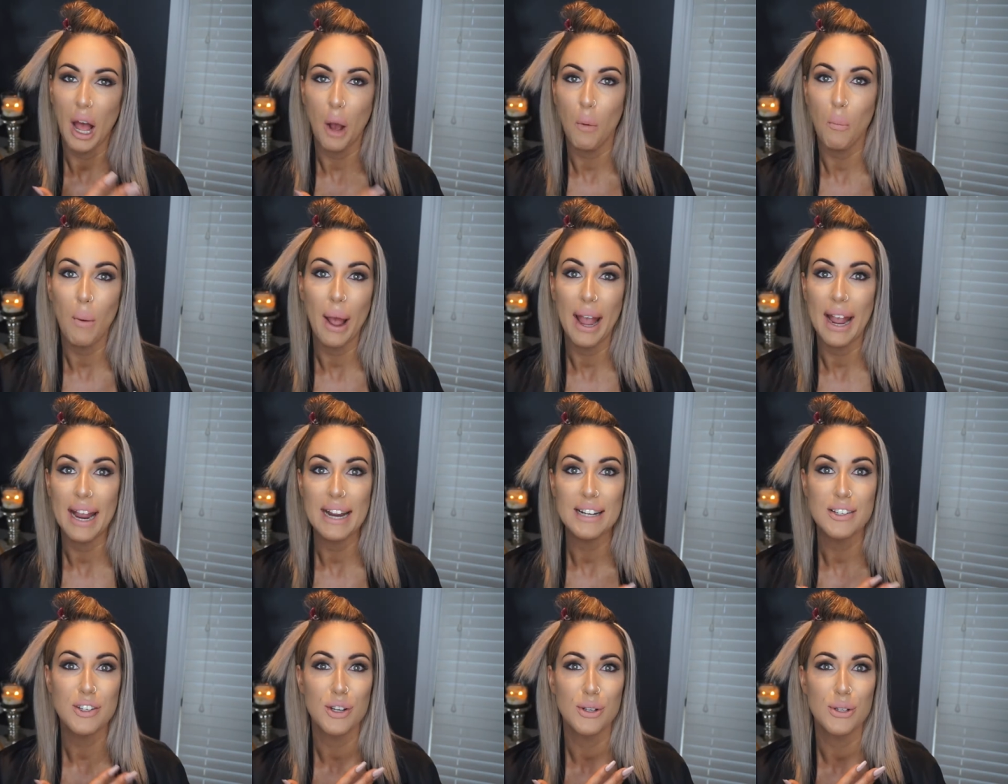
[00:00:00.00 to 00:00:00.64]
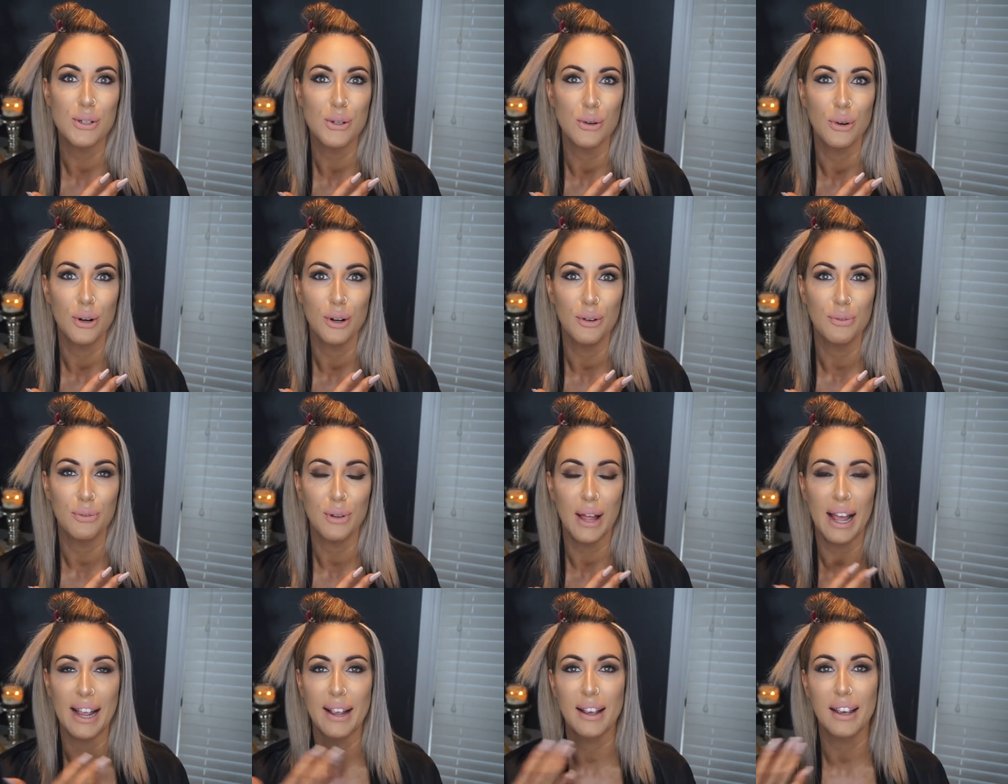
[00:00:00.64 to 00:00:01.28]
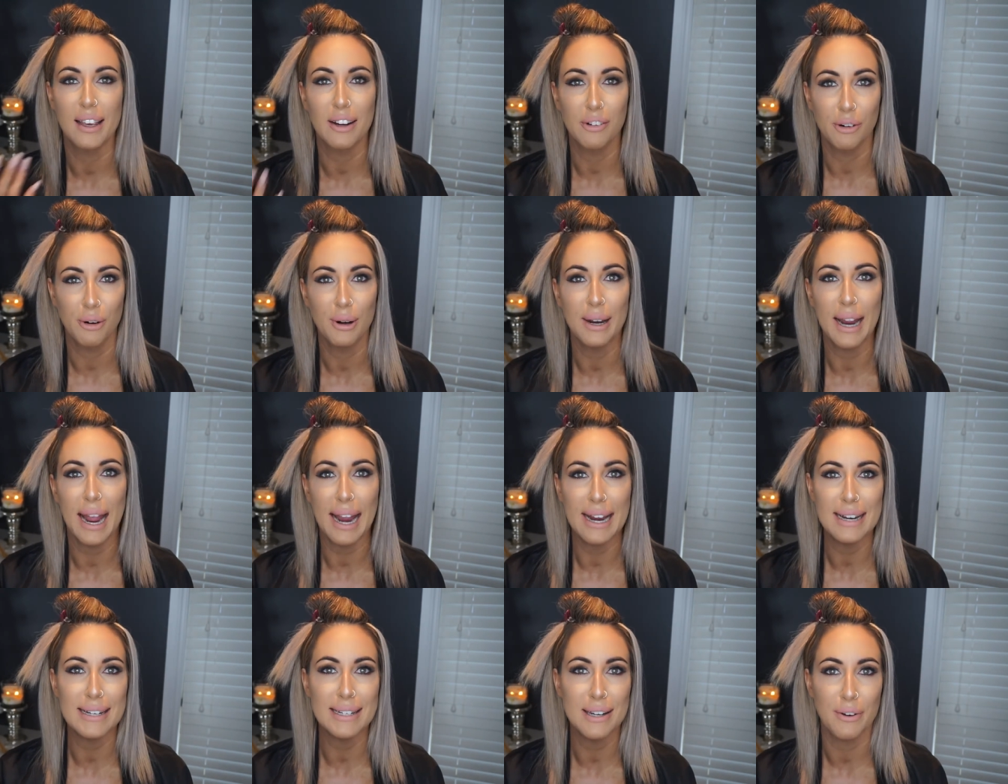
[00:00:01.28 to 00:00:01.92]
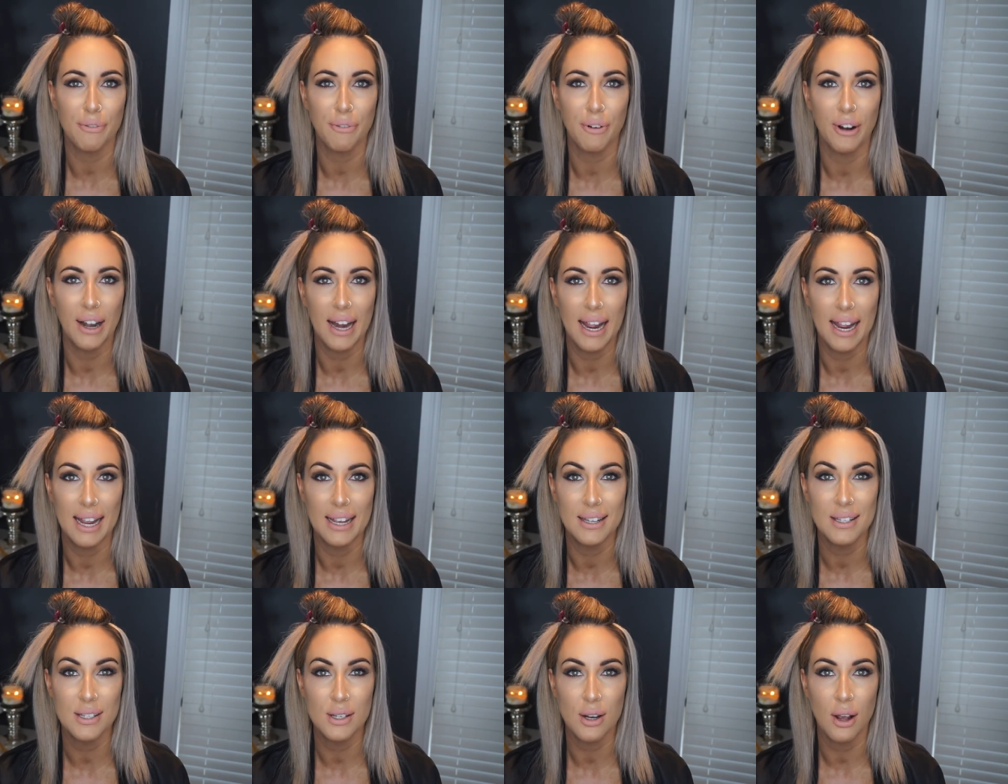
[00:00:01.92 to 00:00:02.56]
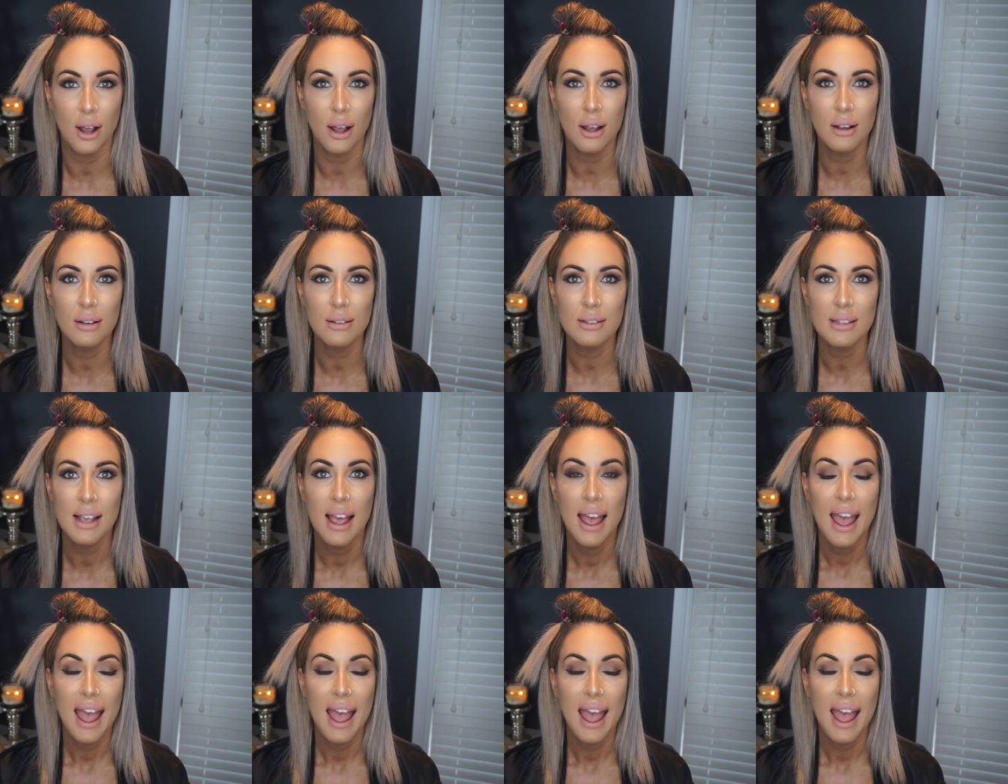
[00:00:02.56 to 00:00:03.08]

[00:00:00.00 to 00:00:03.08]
way to sort of like create different hairstyles,